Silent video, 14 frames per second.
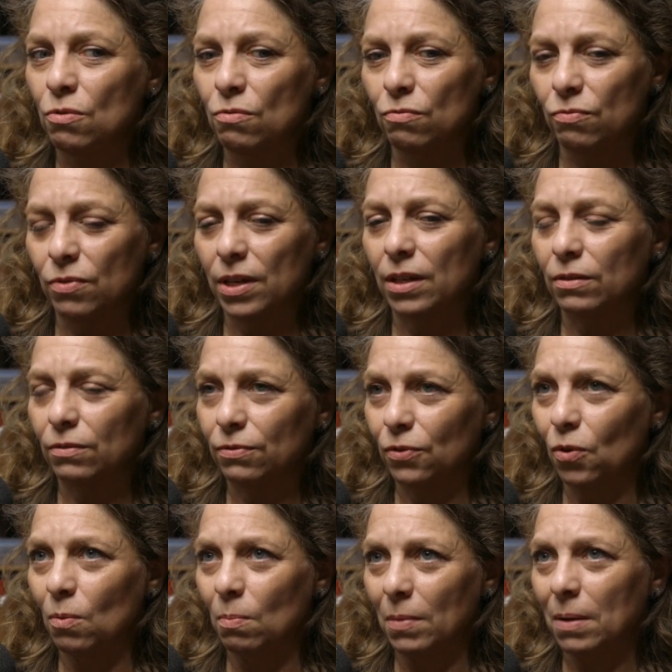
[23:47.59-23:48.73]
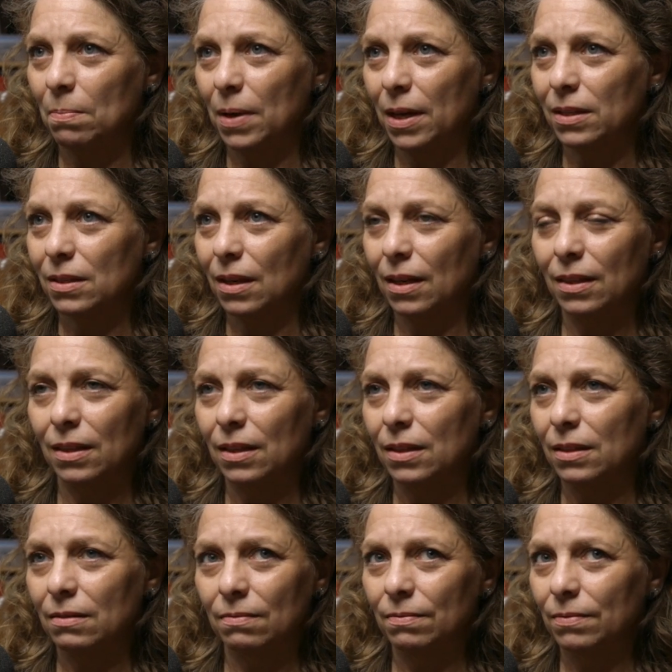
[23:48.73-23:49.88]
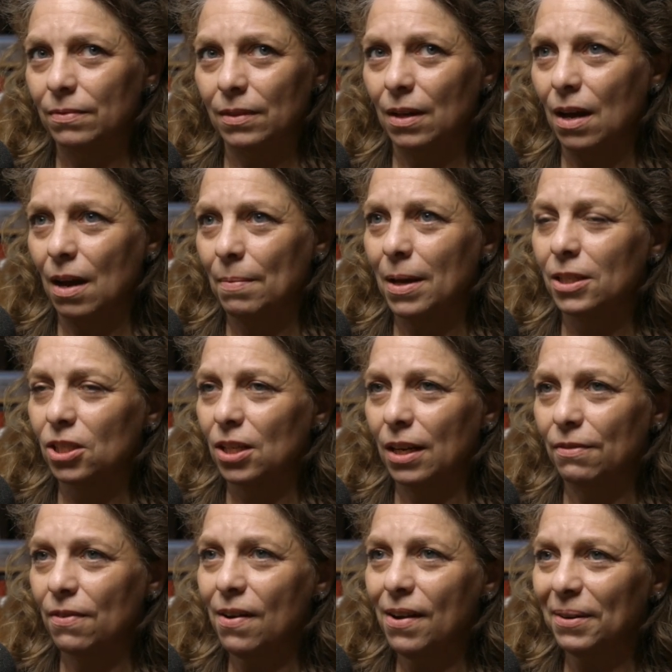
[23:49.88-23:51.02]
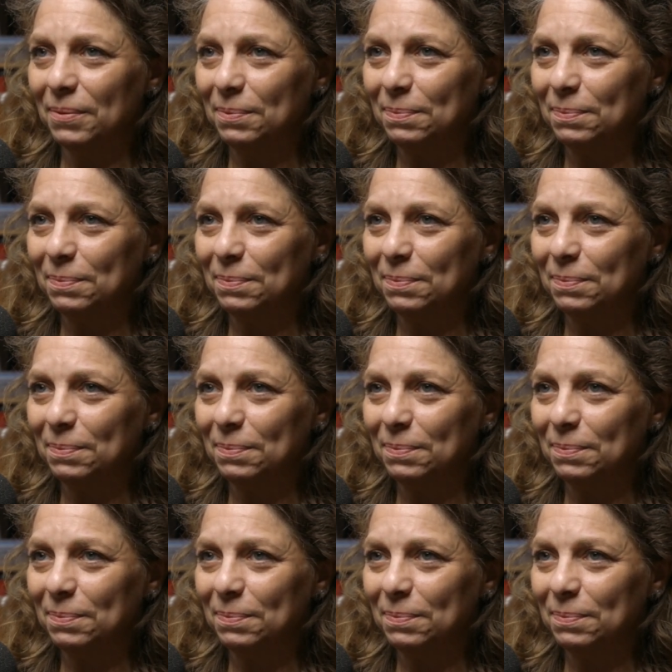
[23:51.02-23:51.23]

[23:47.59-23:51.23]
reinform my baseline that I'm actually fine.